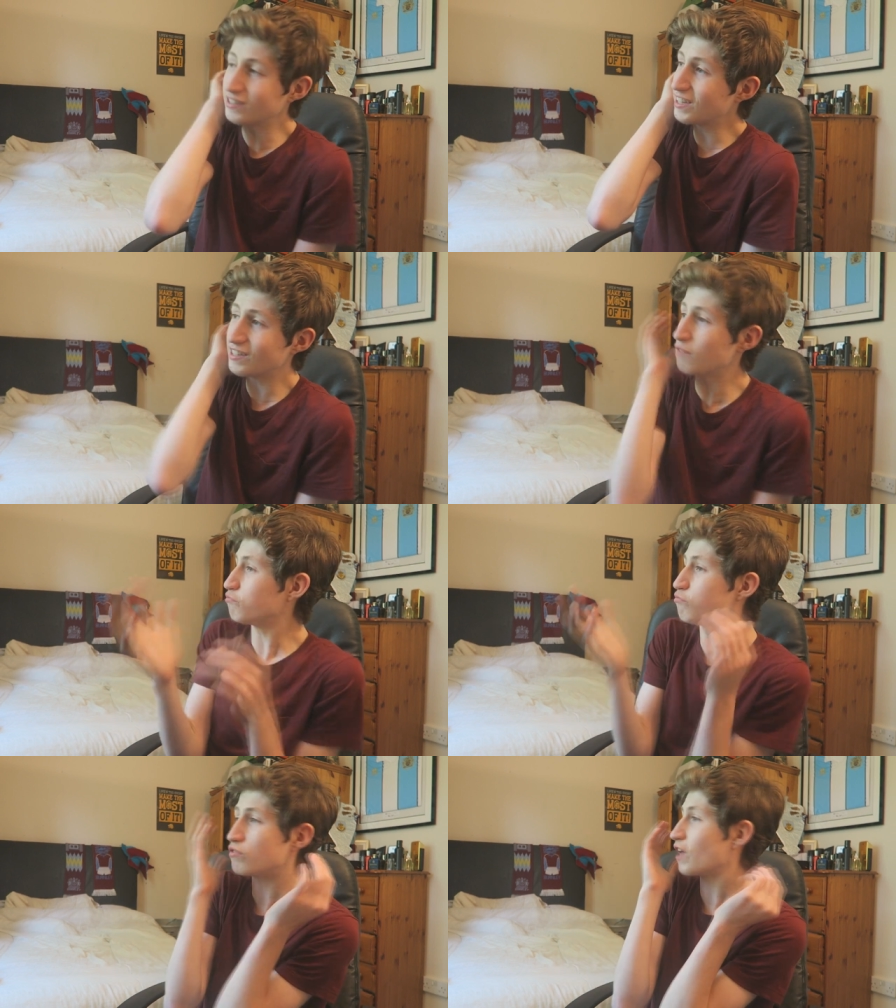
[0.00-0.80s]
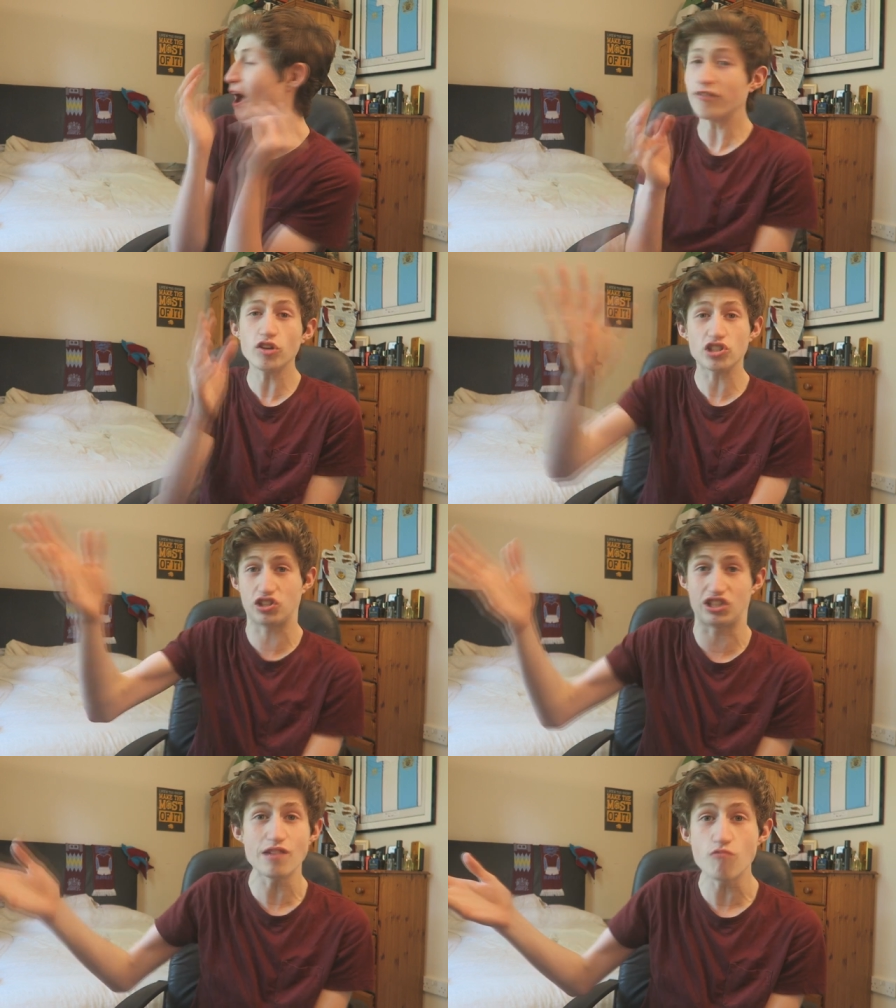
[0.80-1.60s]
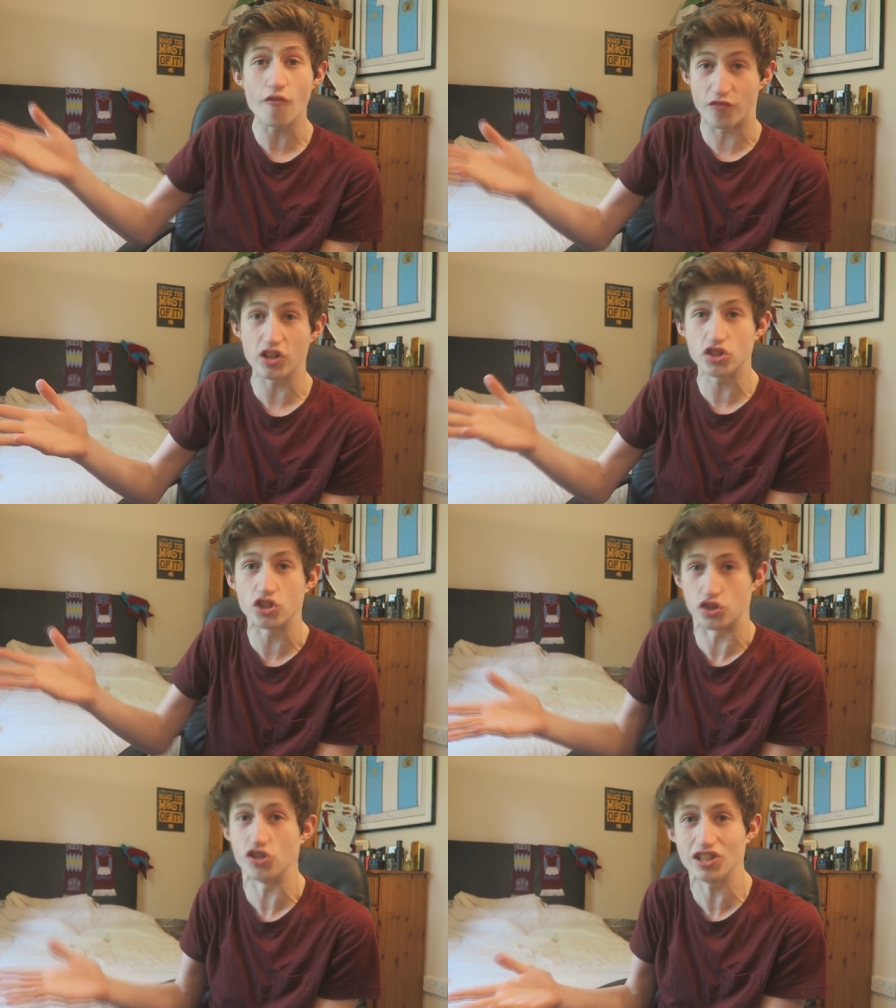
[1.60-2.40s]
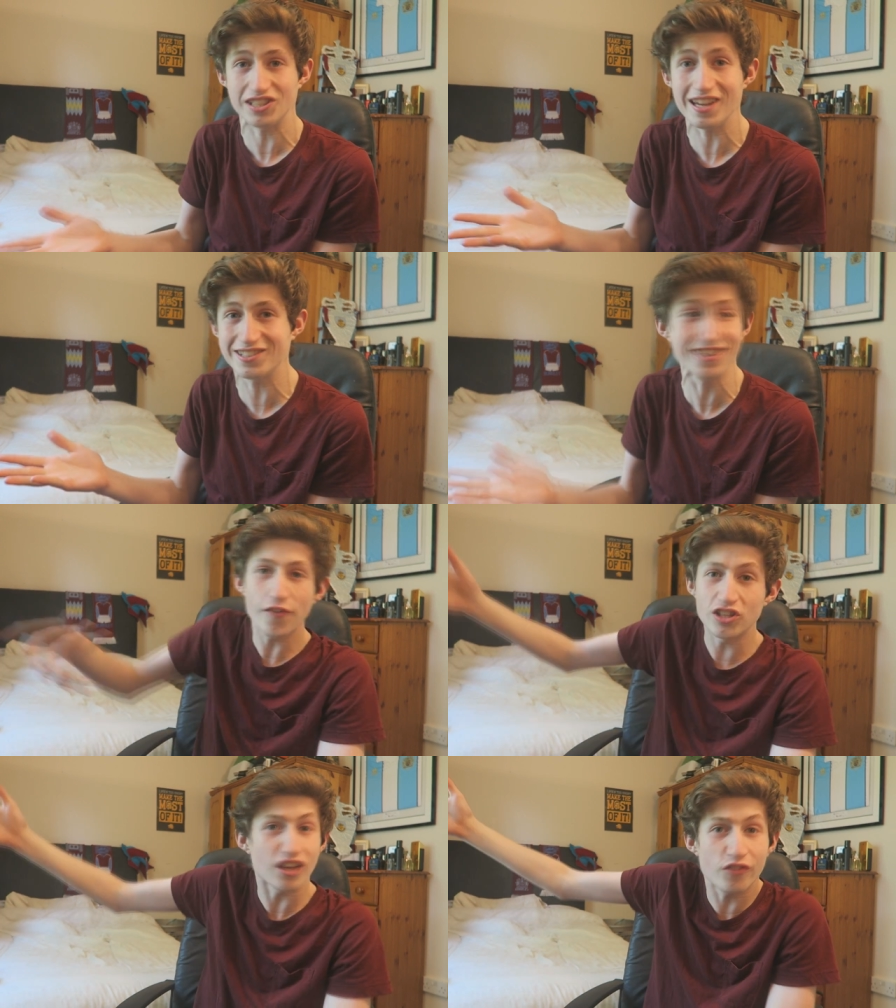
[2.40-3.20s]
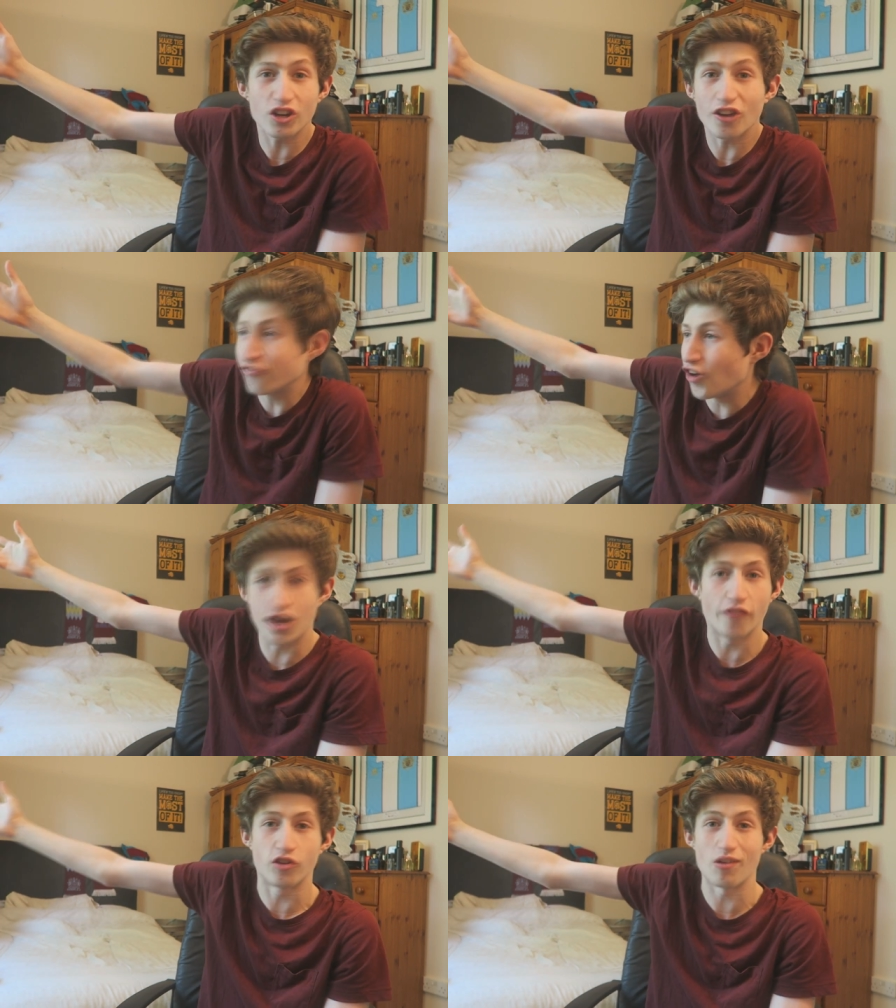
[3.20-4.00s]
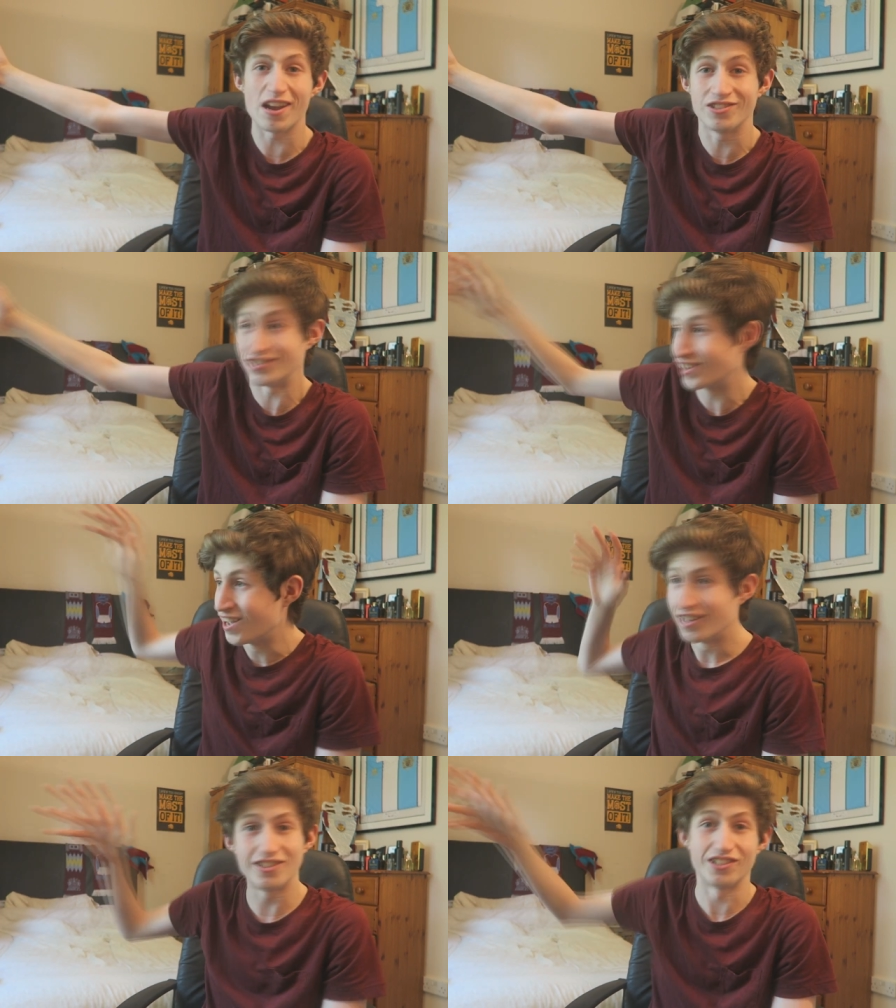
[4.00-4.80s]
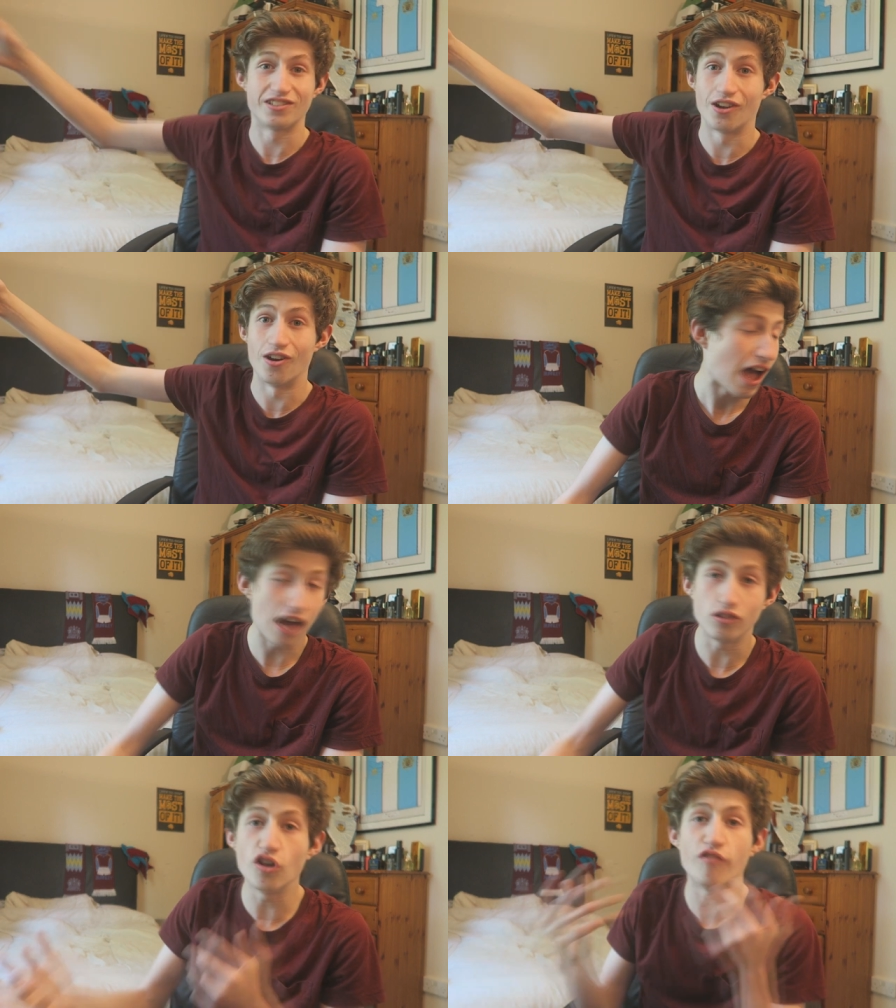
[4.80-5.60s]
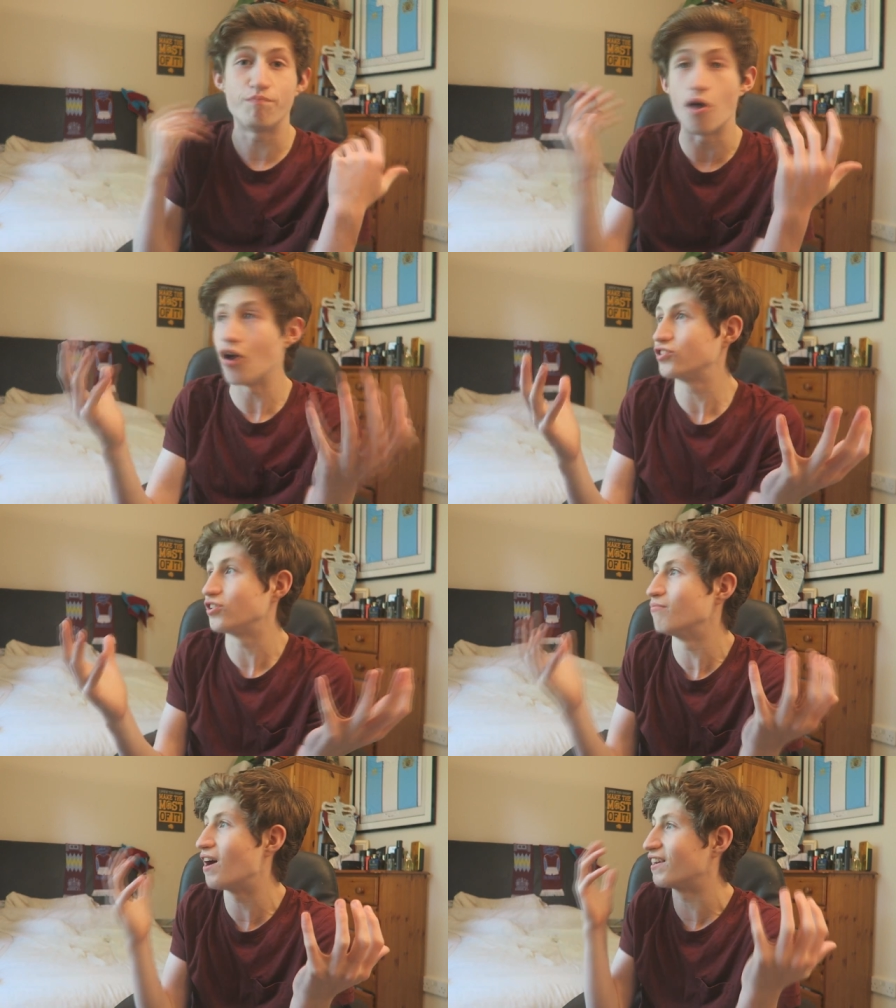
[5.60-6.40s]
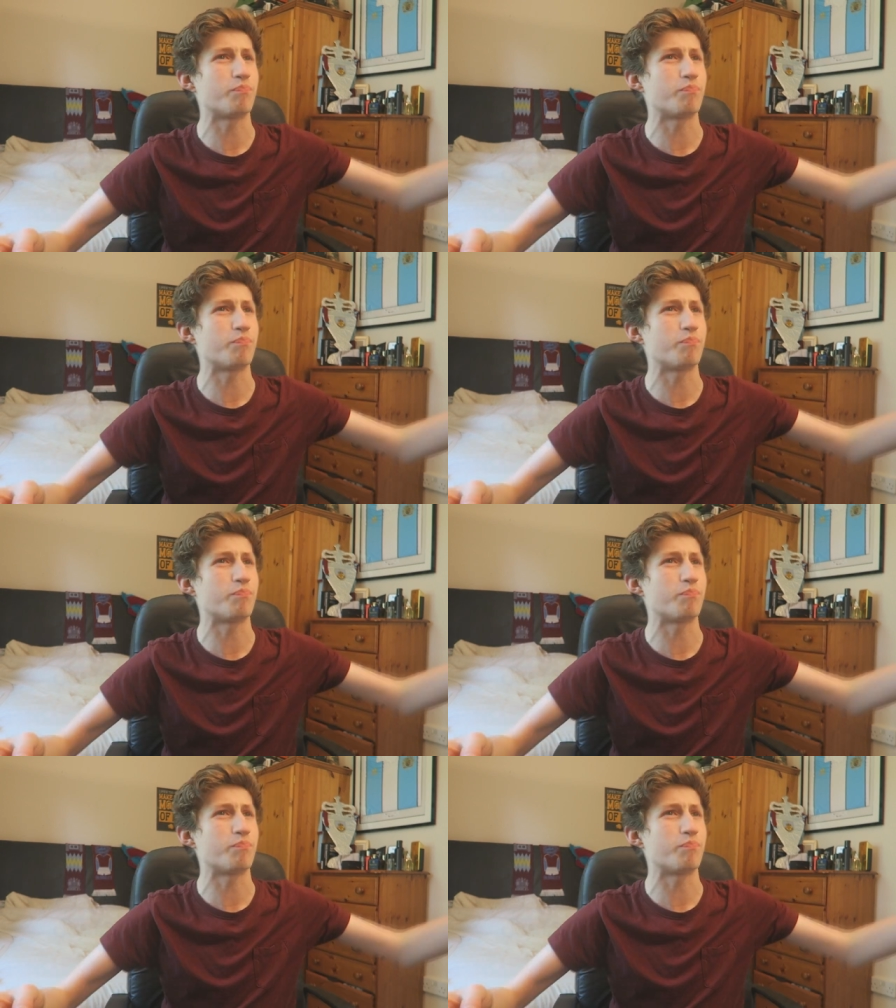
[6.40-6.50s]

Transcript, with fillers: Have you just seen what Villa's just done this season? If, you, if you're gonna fuck off to Rangers, just go. I love Barton, man.